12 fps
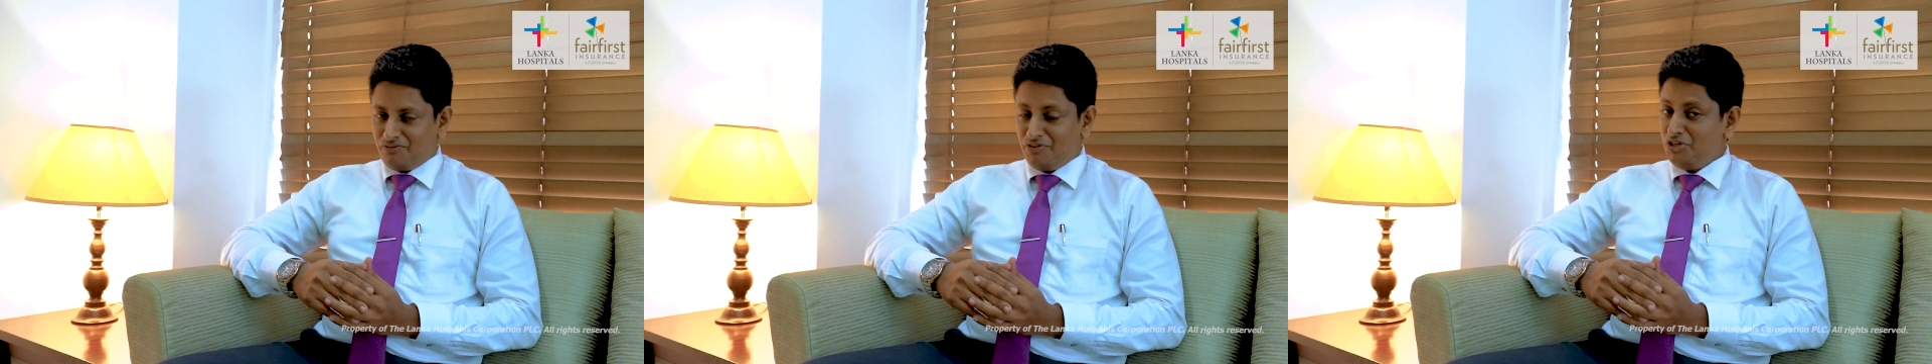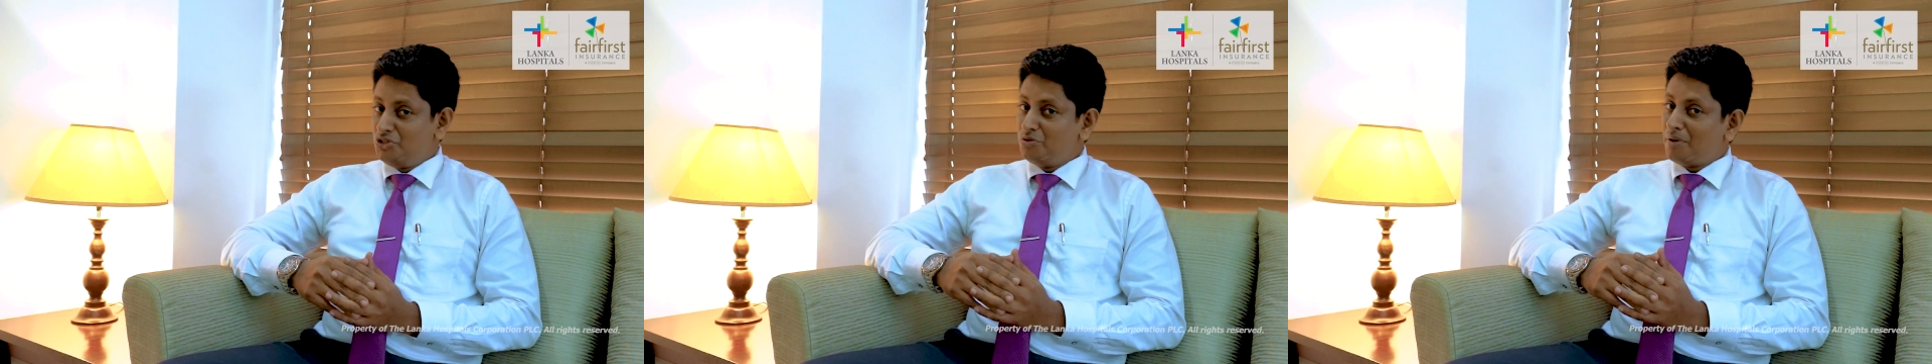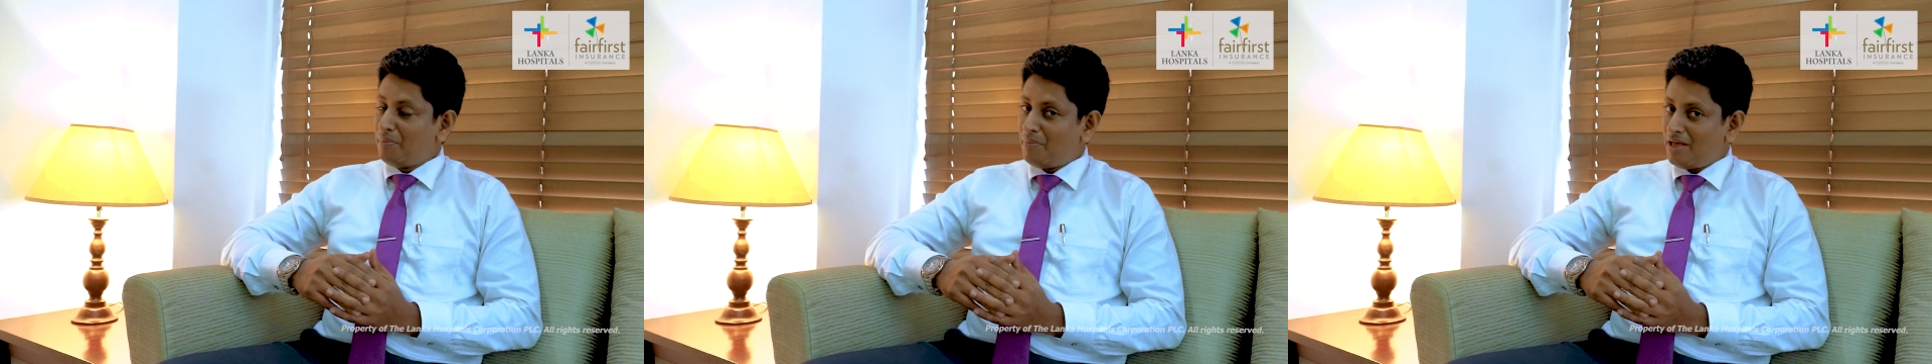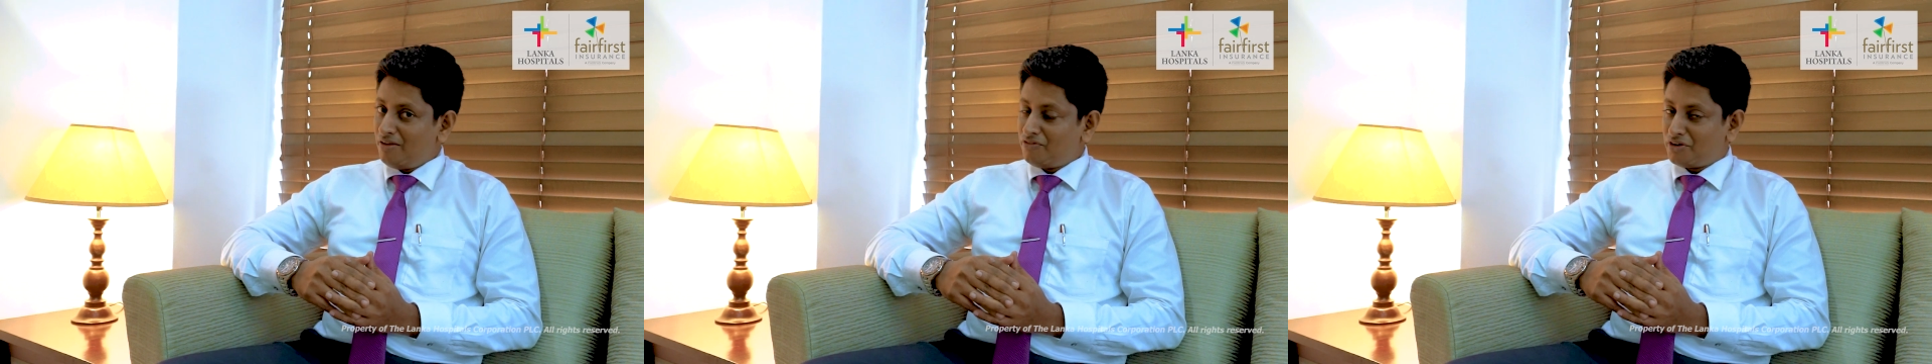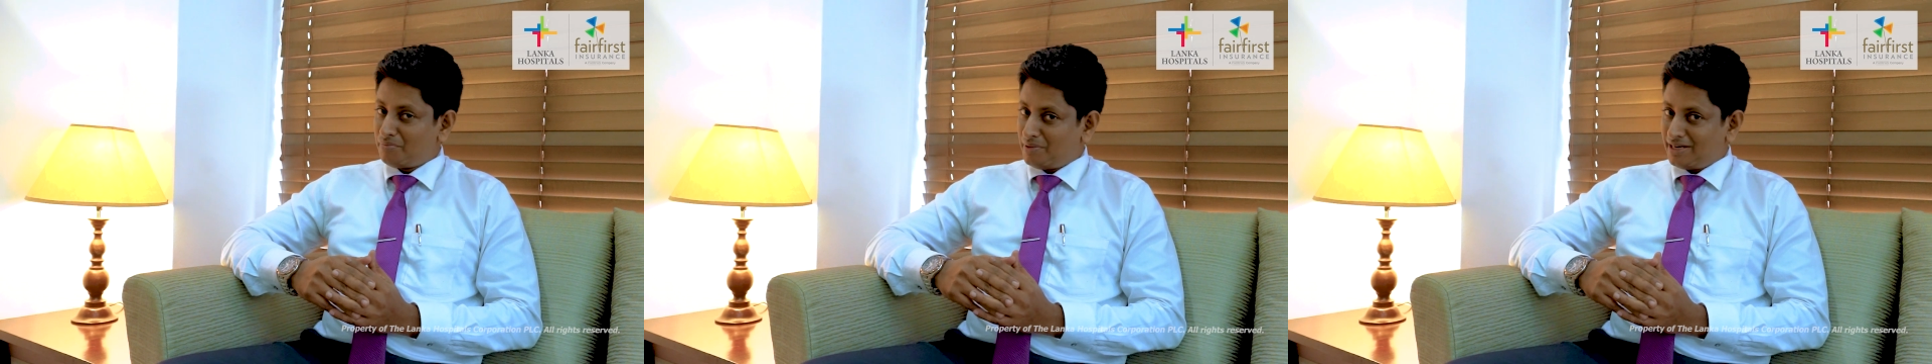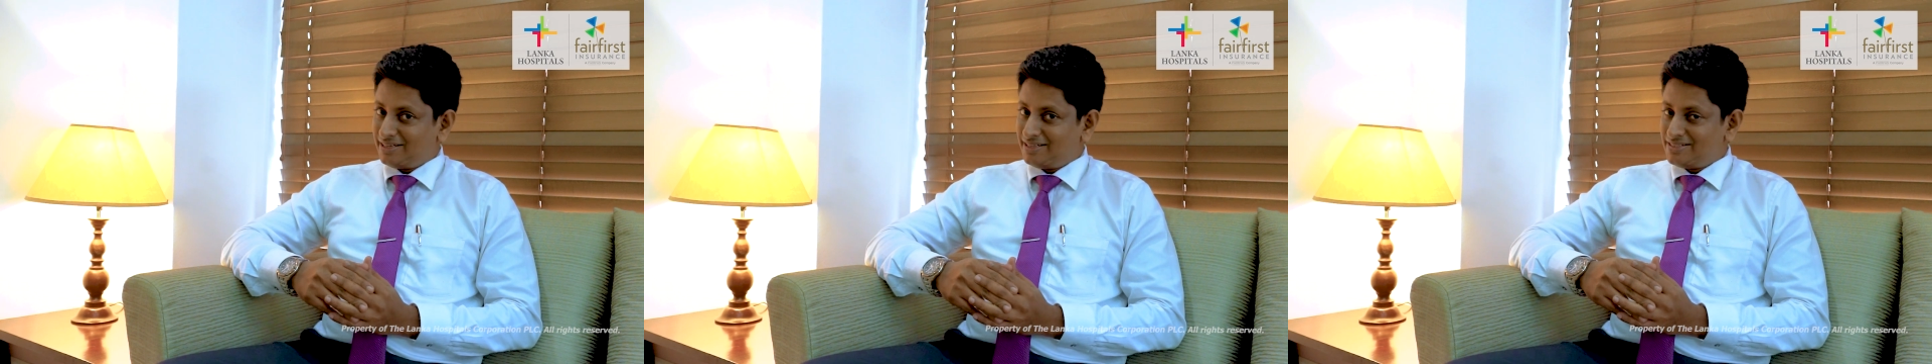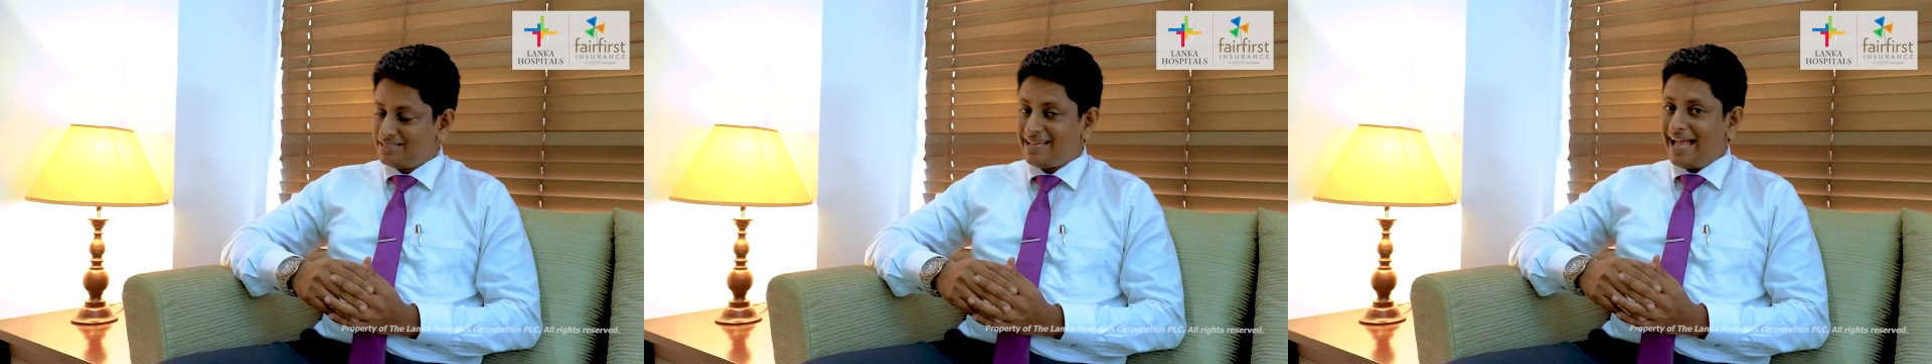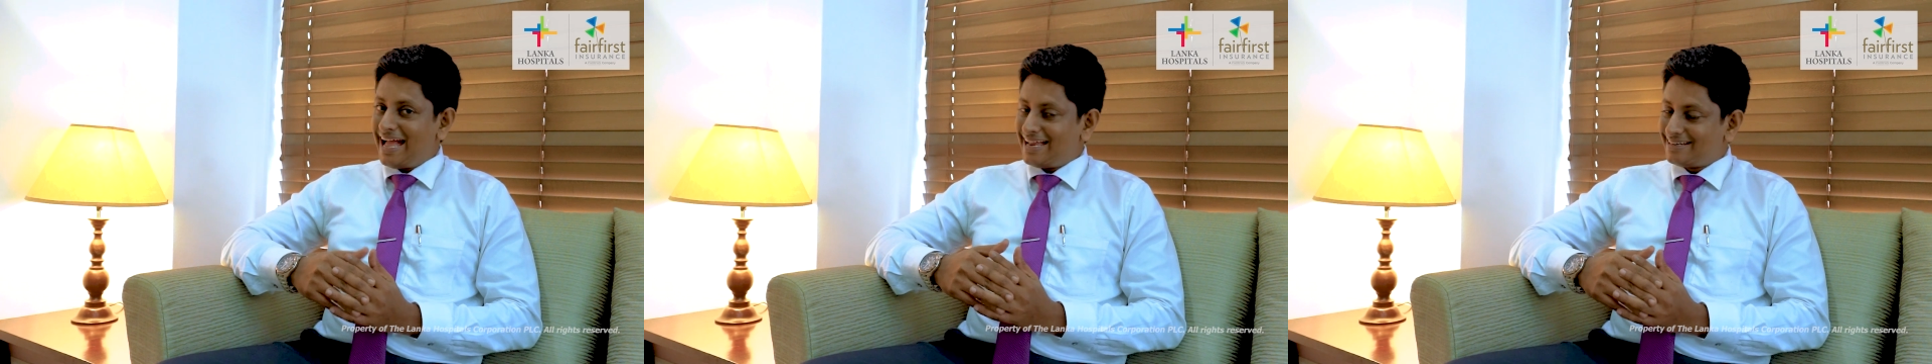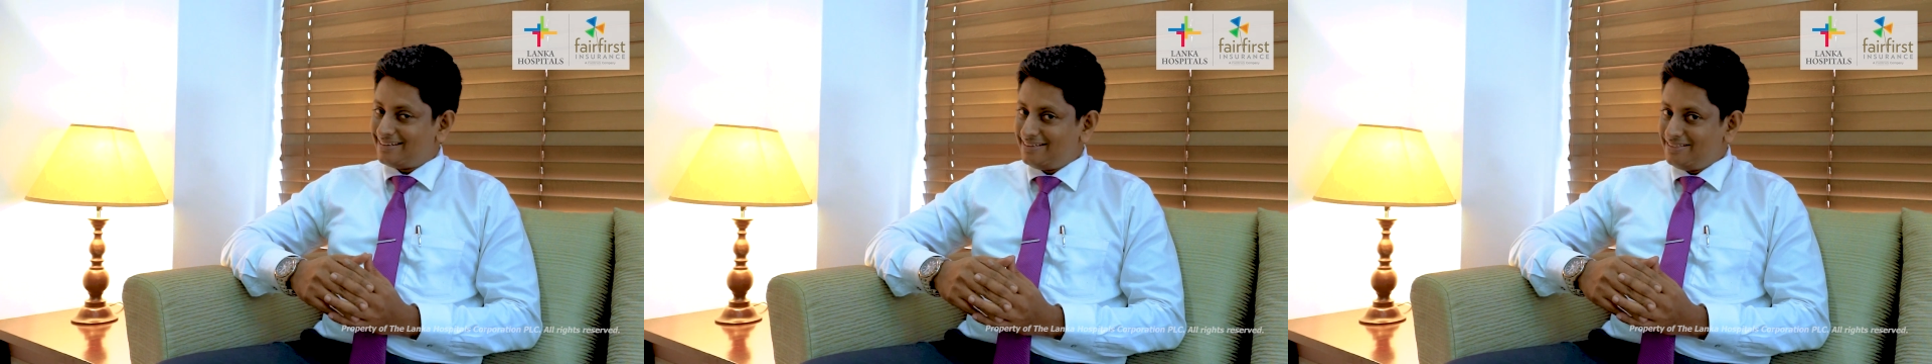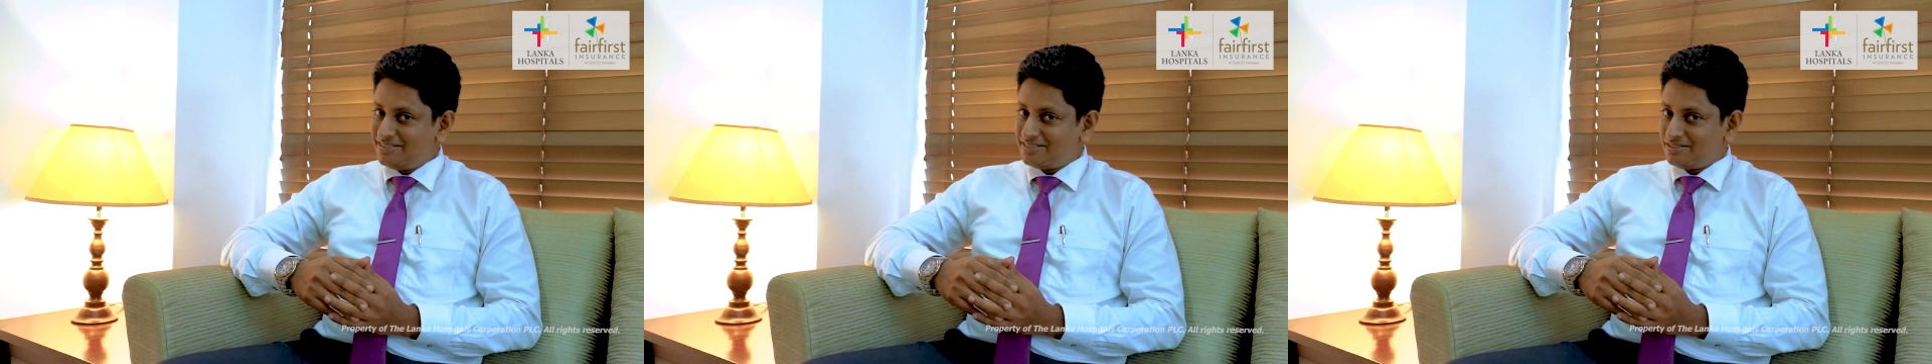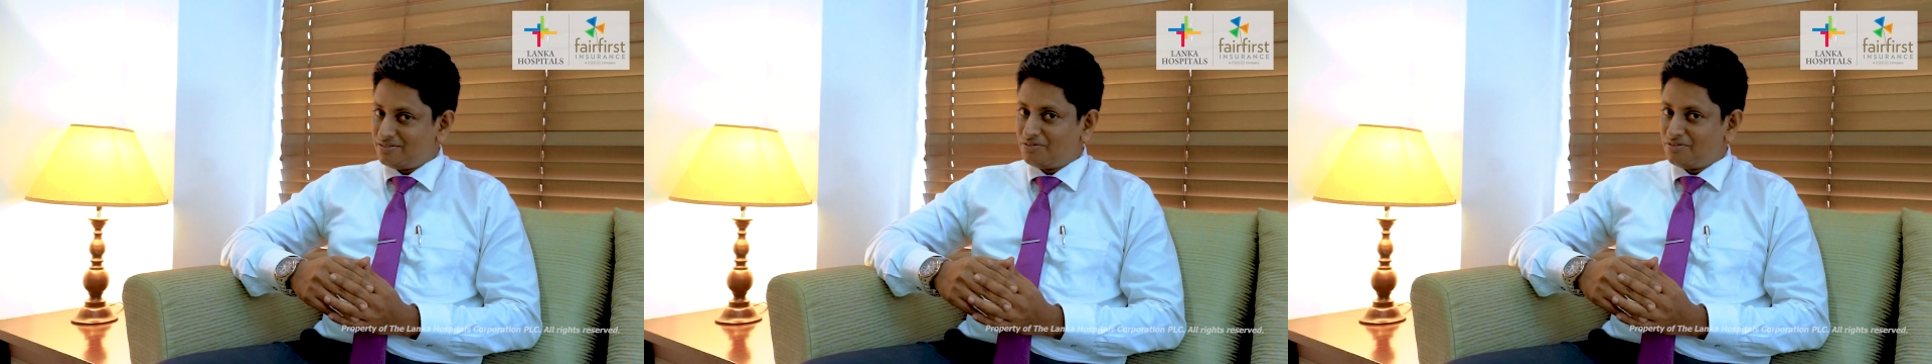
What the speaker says: We need to prepare for a pregnancy at least